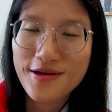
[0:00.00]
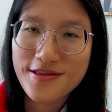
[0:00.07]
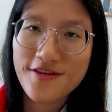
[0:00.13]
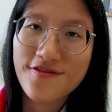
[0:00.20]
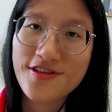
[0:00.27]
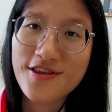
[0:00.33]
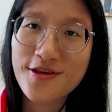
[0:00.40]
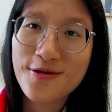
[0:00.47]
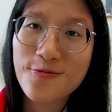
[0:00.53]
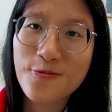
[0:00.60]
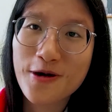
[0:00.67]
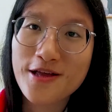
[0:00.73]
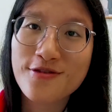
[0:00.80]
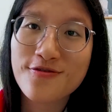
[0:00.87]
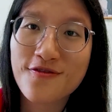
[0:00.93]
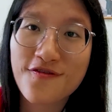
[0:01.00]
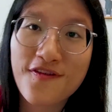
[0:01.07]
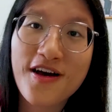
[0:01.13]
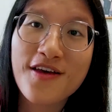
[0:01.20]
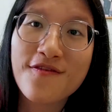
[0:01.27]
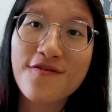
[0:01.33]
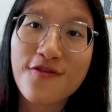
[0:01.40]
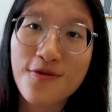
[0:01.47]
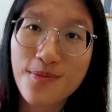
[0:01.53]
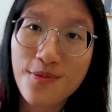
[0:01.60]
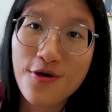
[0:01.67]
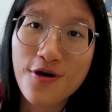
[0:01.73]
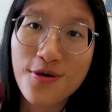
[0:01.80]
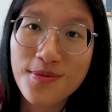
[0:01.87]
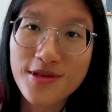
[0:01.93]
I definitely want to find for
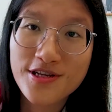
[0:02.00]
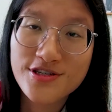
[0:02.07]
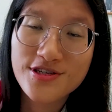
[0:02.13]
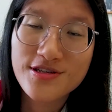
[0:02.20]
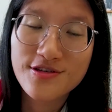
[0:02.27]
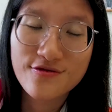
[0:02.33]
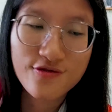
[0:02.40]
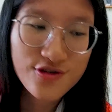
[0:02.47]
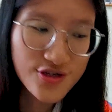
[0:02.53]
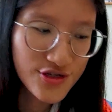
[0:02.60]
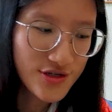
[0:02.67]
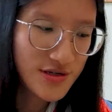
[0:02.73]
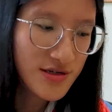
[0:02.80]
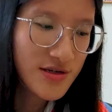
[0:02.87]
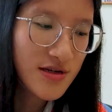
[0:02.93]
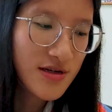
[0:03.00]
more Malaysian literature.